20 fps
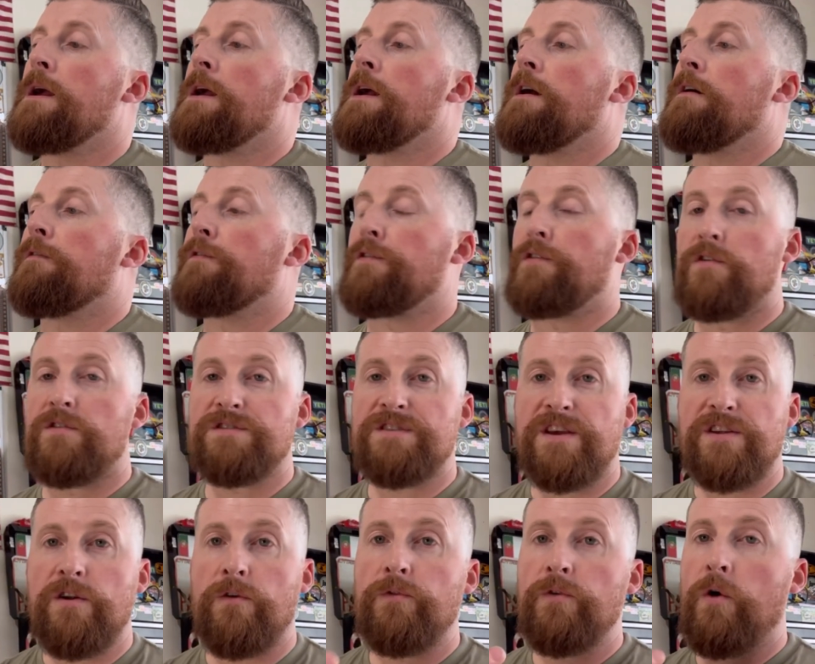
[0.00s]
For those
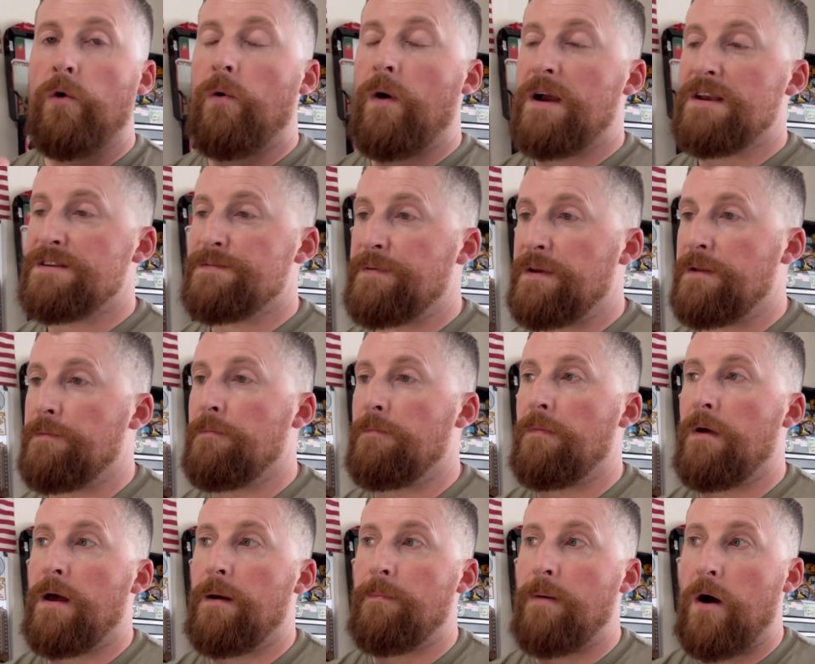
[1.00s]
that don't know, I spend
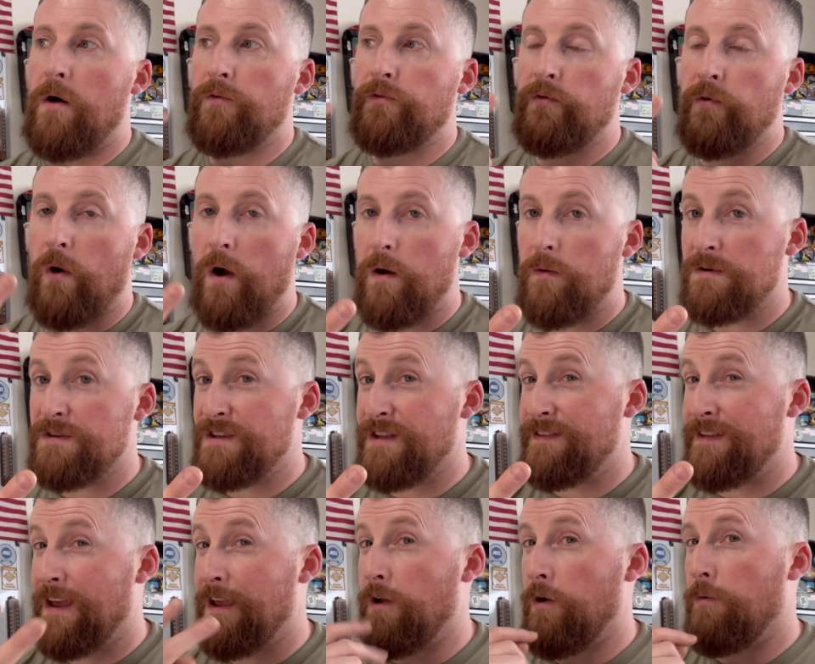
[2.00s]
about 2 hours a
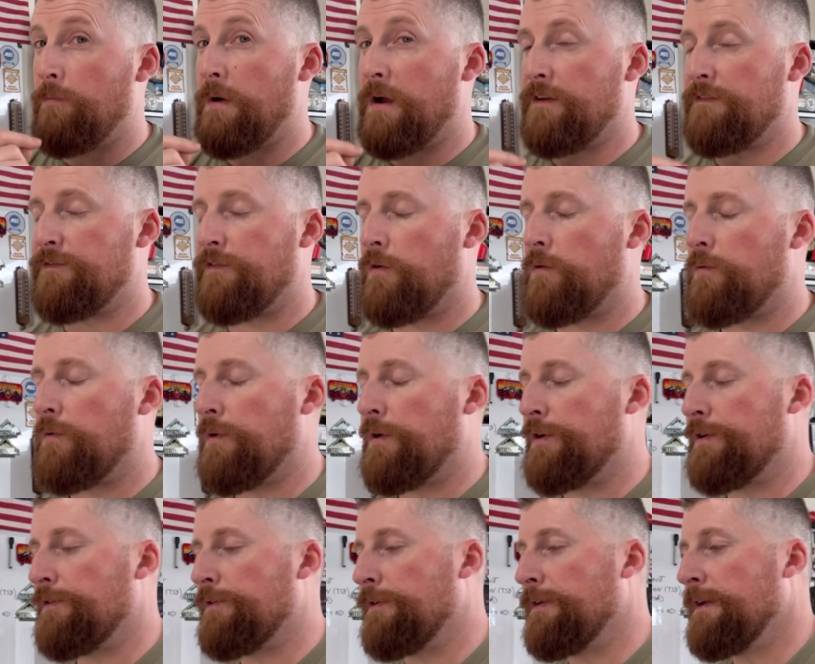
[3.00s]
day on my
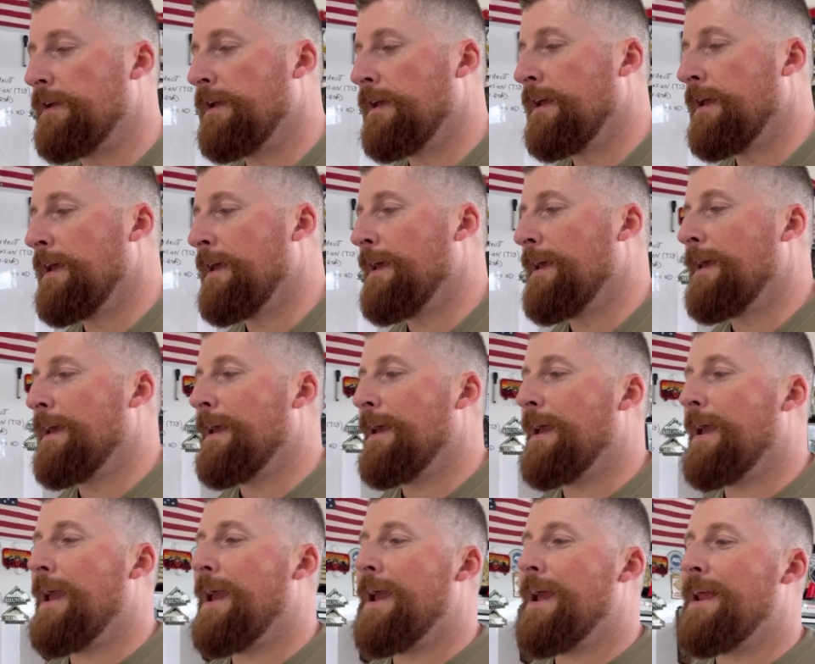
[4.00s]
4Runner,
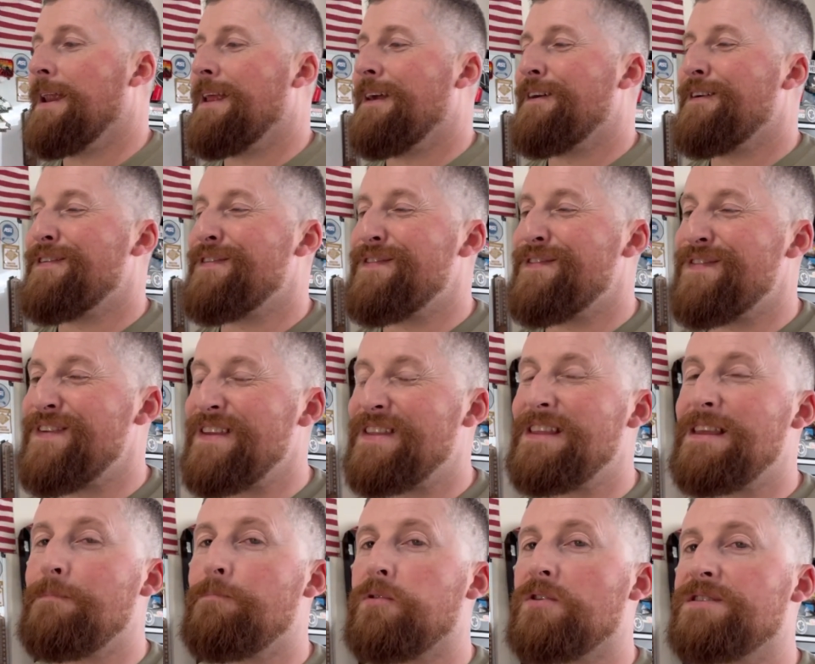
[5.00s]
and
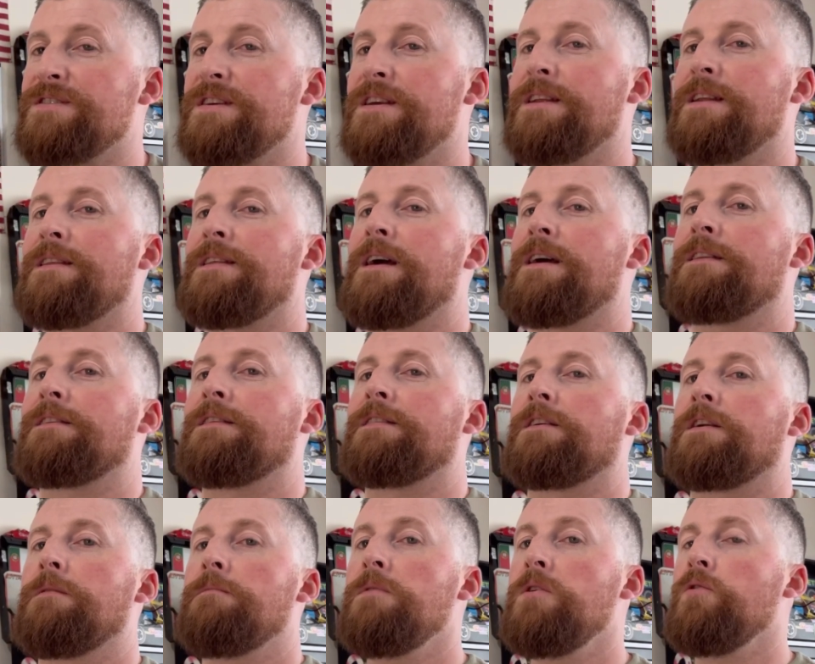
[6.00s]
50% of that
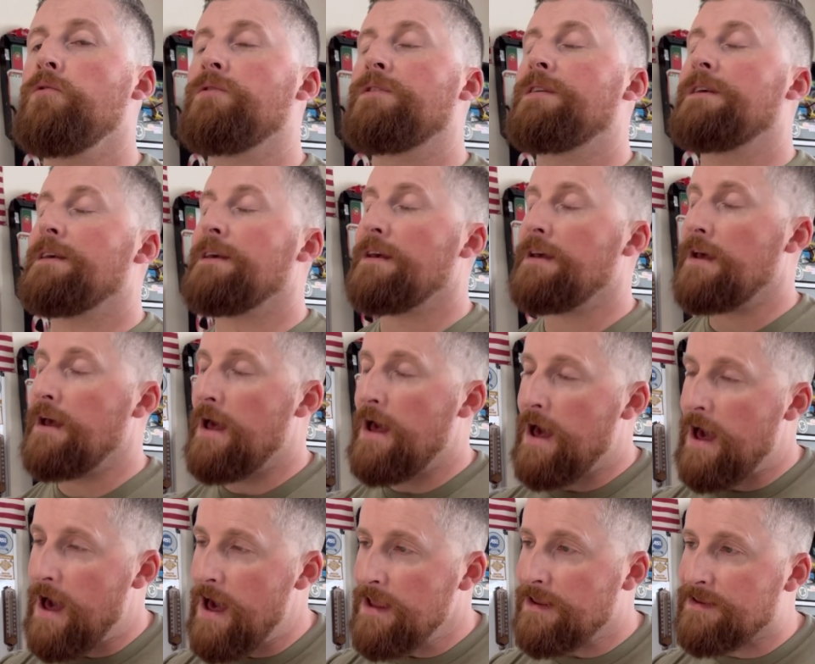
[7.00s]
commute,
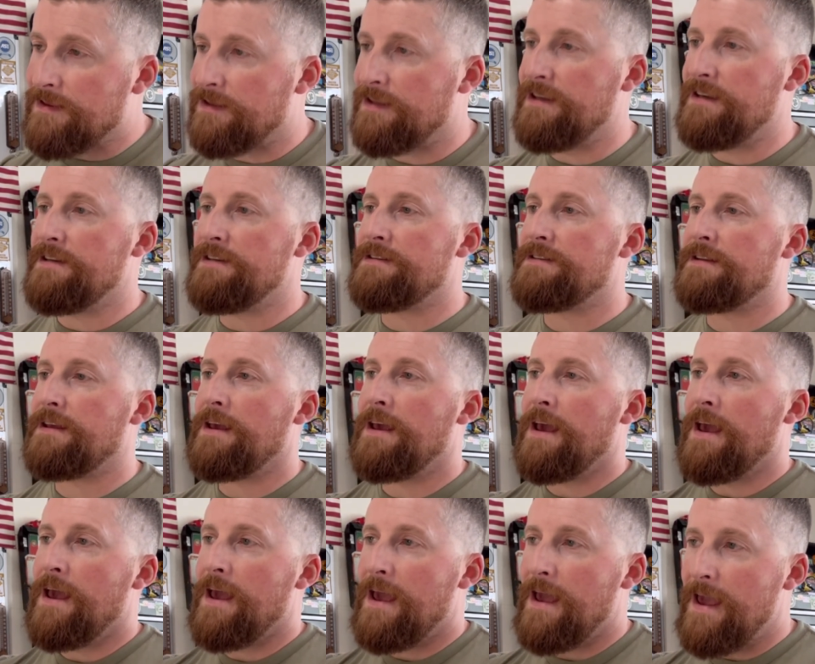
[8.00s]
at least,
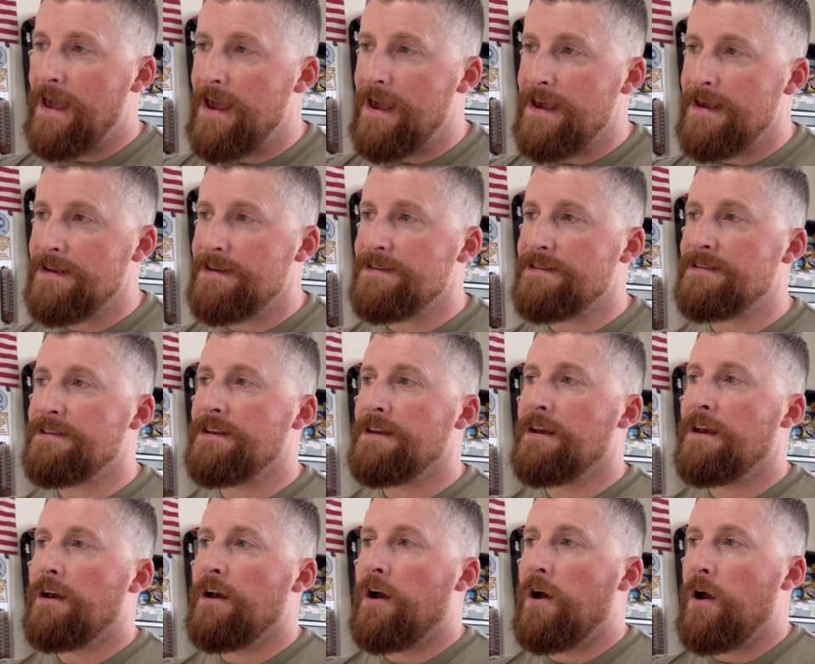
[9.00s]
is
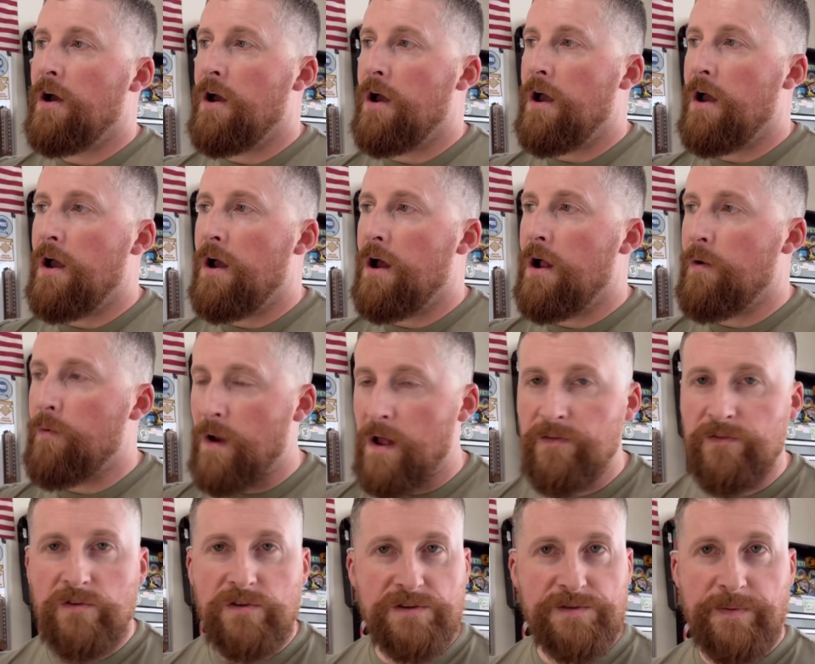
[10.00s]
around
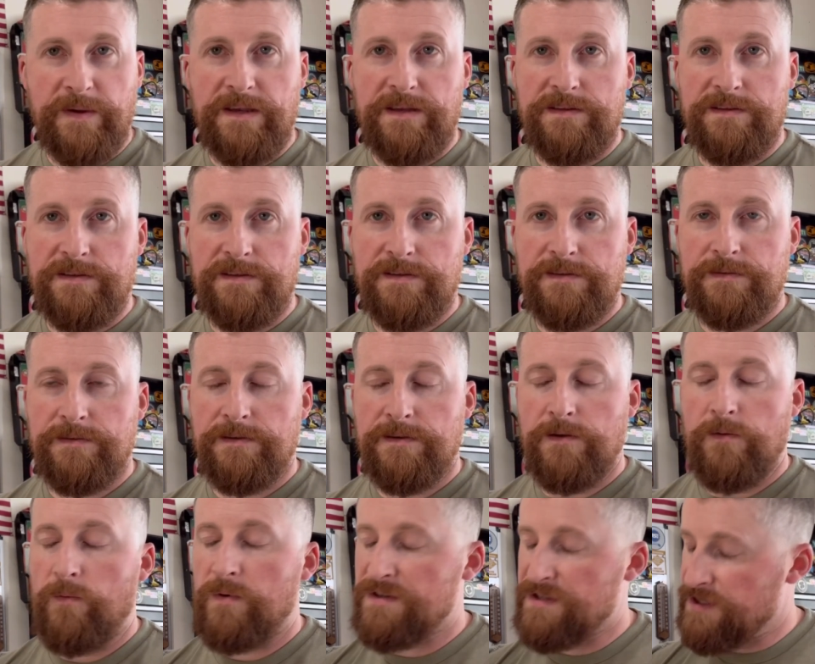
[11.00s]
those speeds,
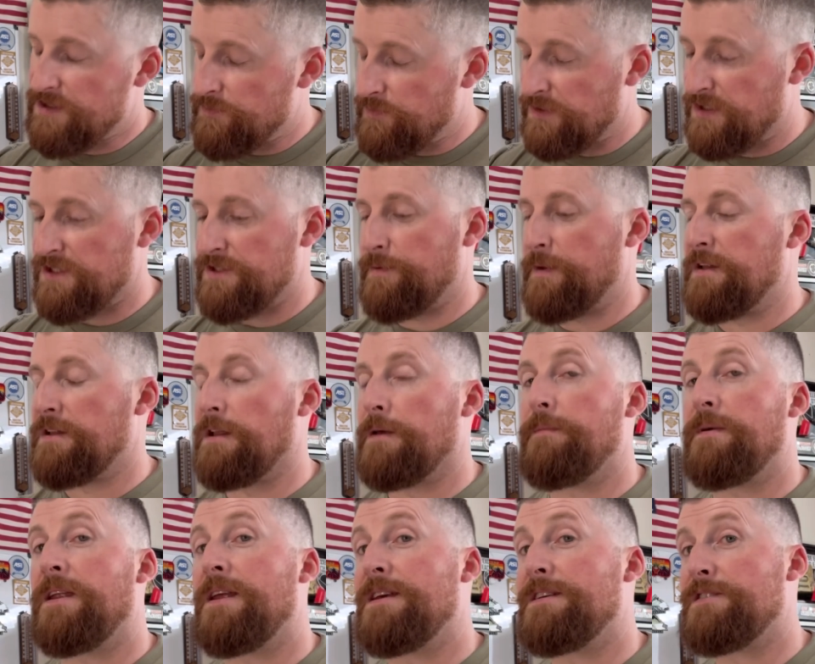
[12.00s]
which is what the speed
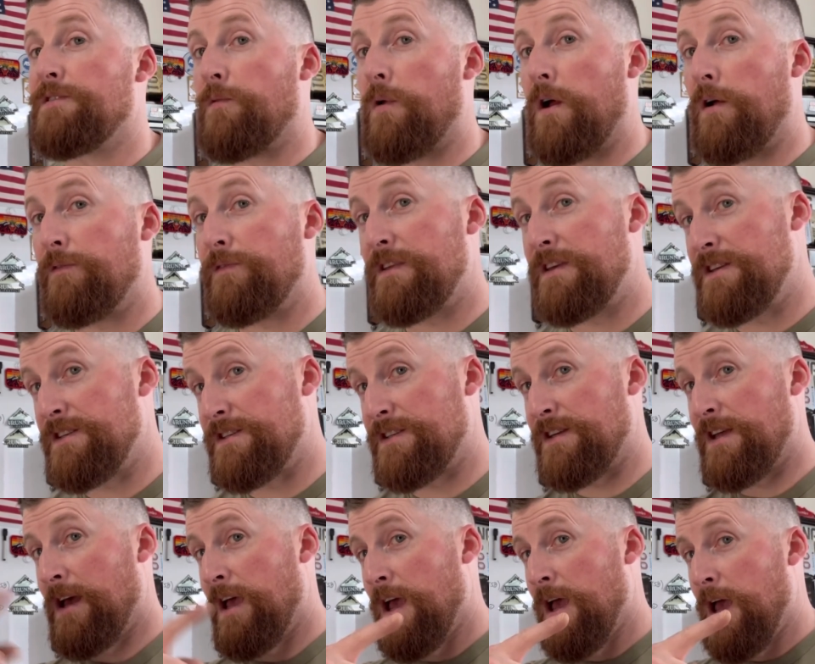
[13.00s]
limit is around these
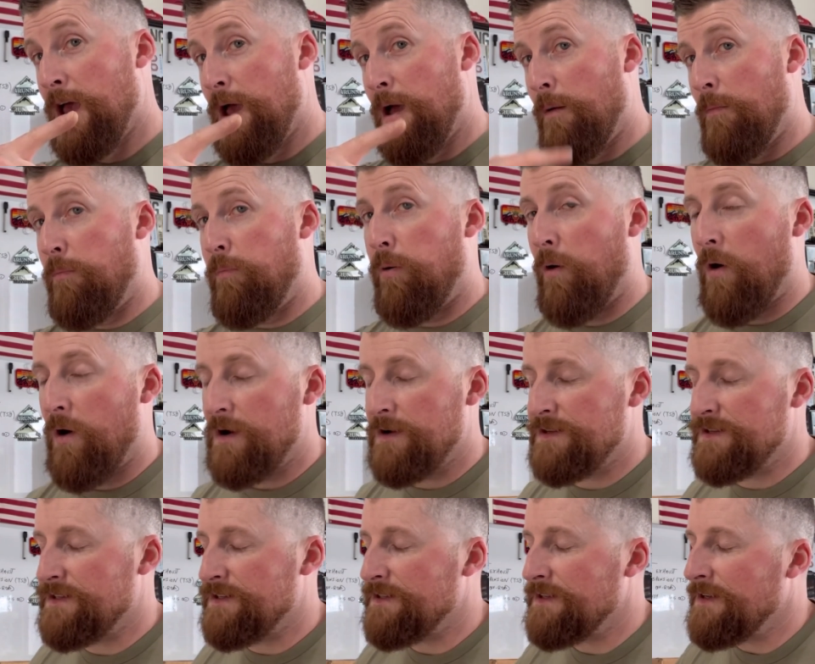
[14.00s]

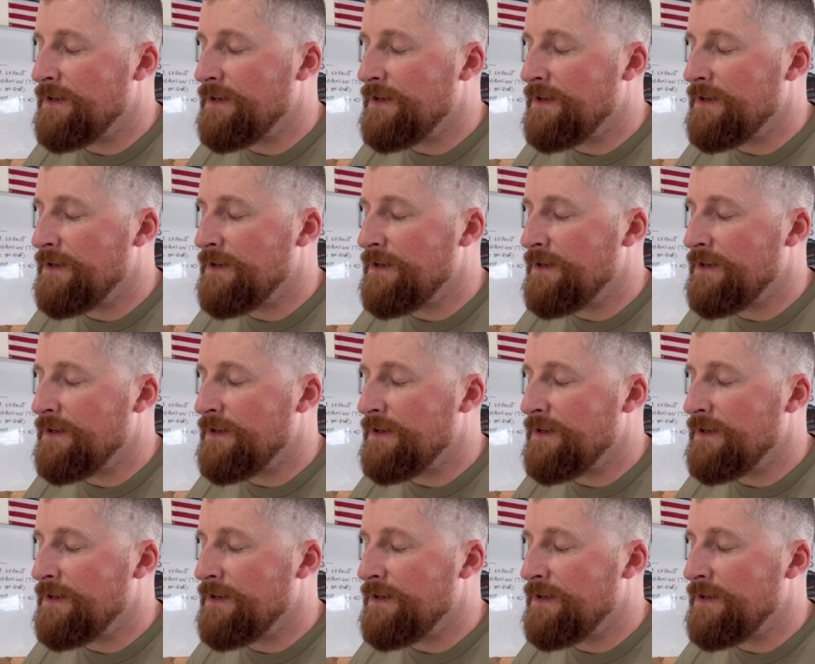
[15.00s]
parts.